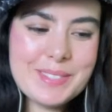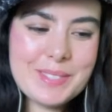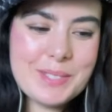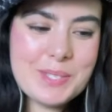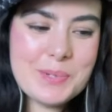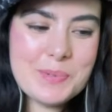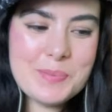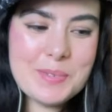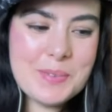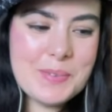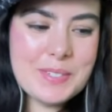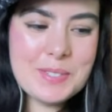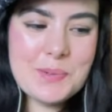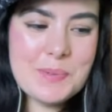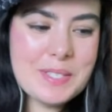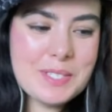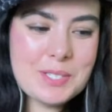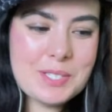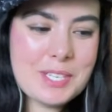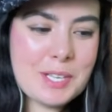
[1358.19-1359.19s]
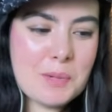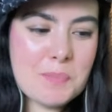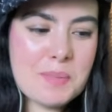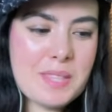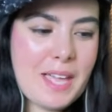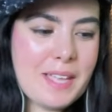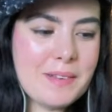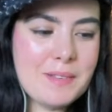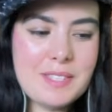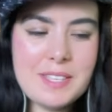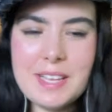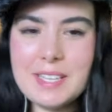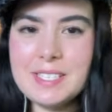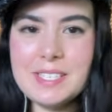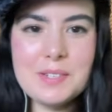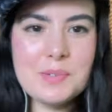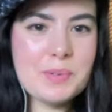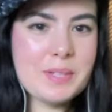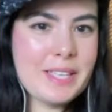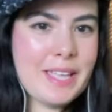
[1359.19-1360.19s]
So you mean to tell me that they
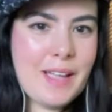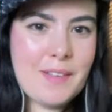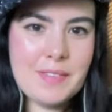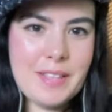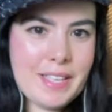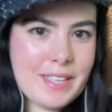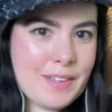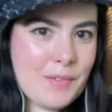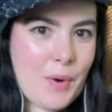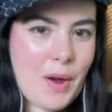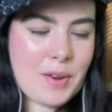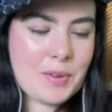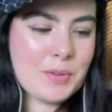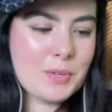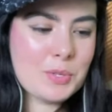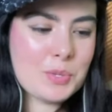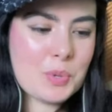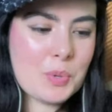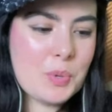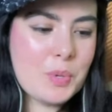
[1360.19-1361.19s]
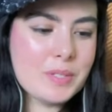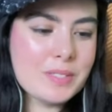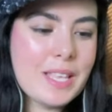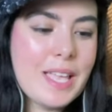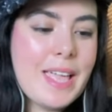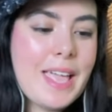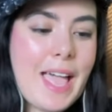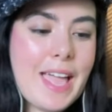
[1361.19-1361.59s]
didn't really have like crowd controls,